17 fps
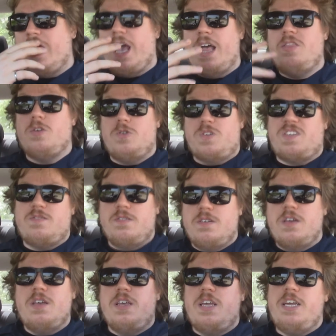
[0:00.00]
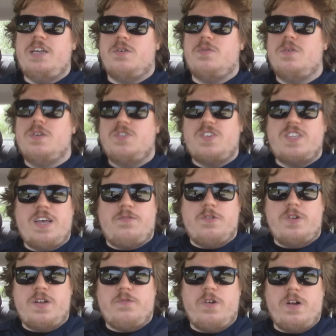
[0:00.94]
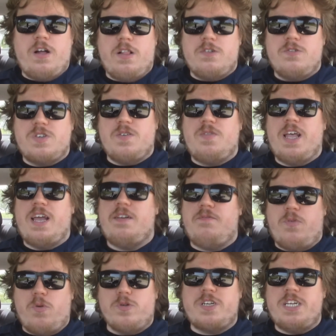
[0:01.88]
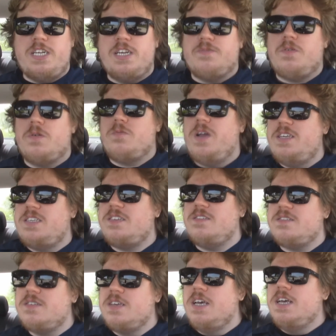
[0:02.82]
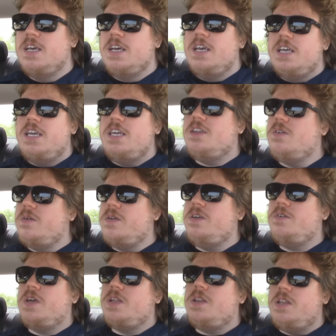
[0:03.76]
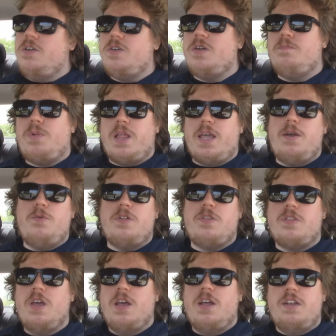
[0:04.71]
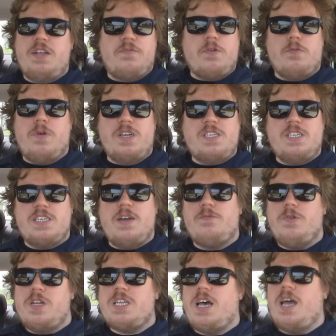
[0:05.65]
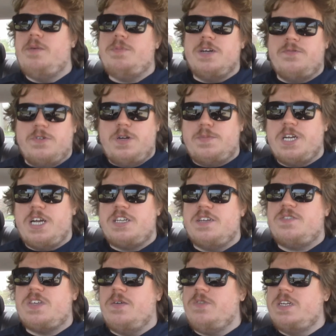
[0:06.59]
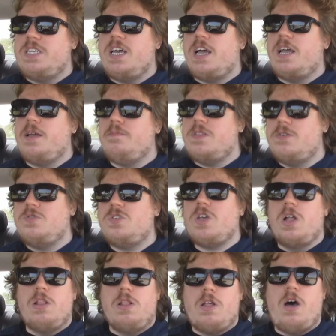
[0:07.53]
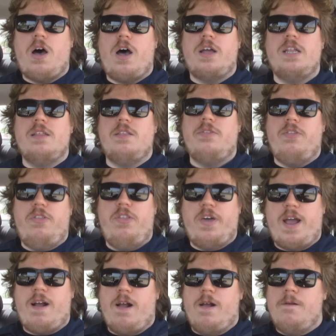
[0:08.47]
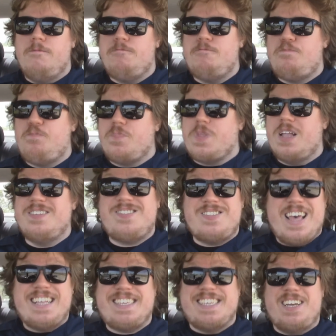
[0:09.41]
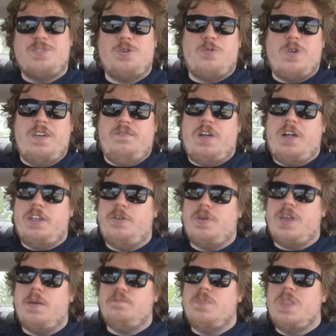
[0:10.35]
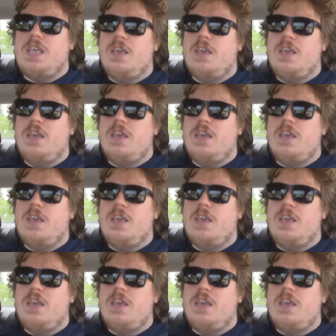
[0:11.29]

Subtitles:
and there's 7 different colors of land, 14 different races. You can play with different races every time, different objectives every time. There's a lot there, and so that's another great value game.